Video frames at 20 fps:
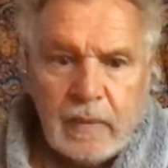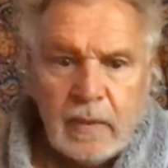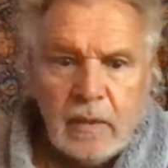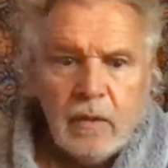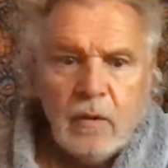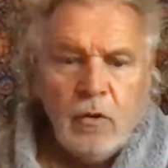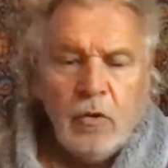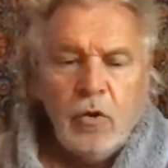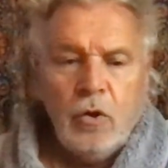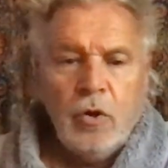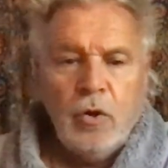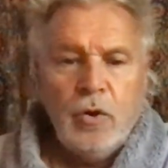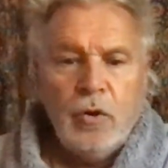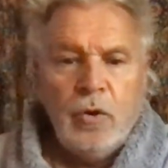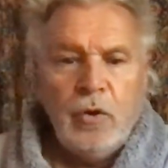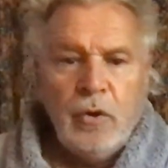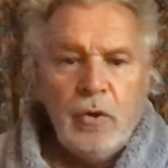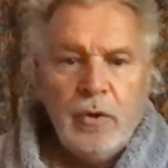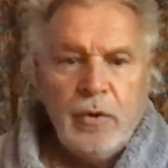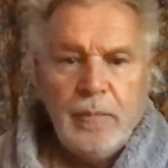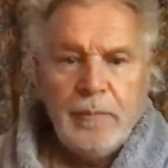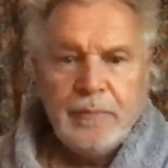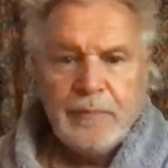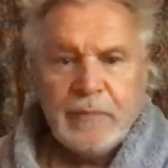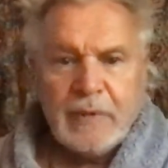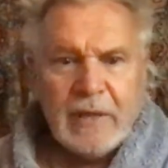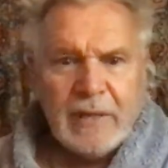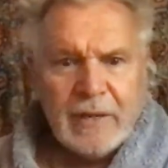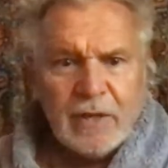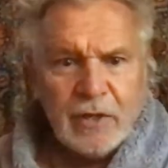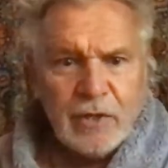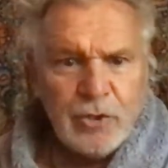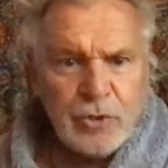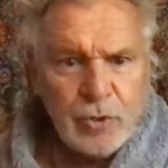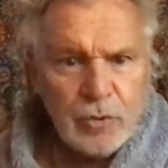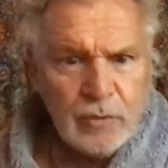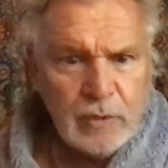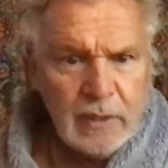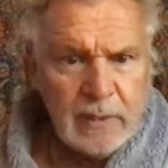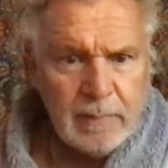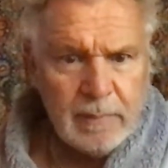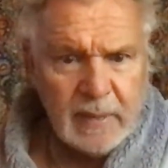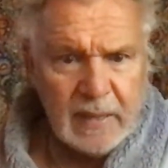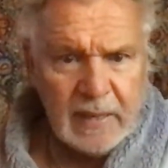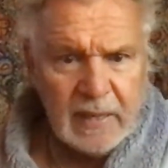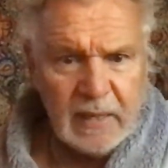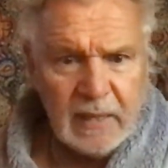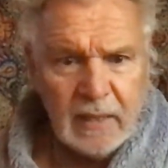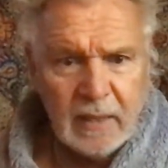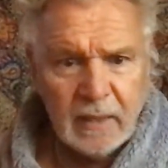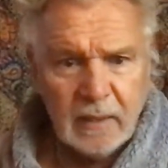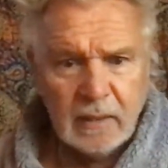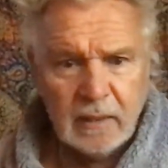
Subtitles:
Oh, can I truly be?